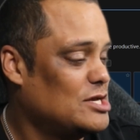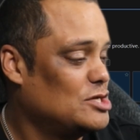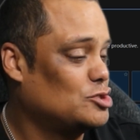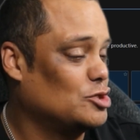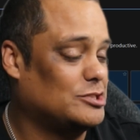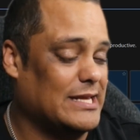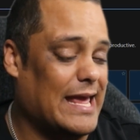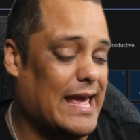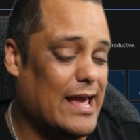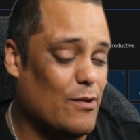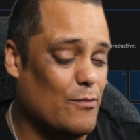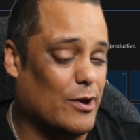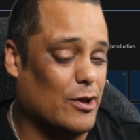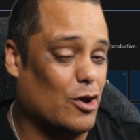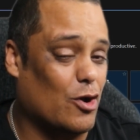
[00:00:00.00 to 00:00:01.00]
So today
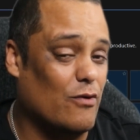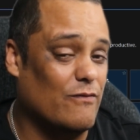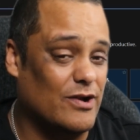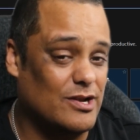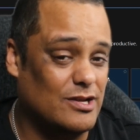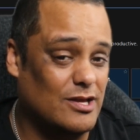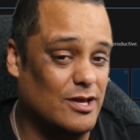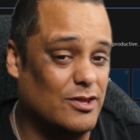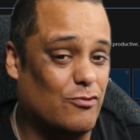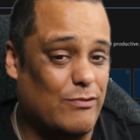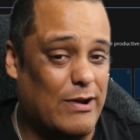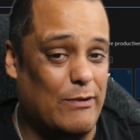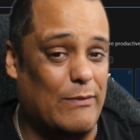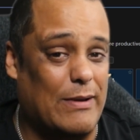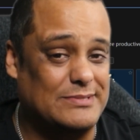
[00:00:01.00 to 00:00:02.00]
we're going to go over another
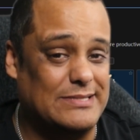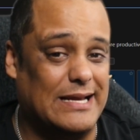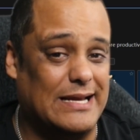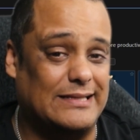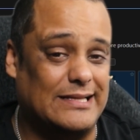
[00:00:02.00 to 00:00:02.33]
great website.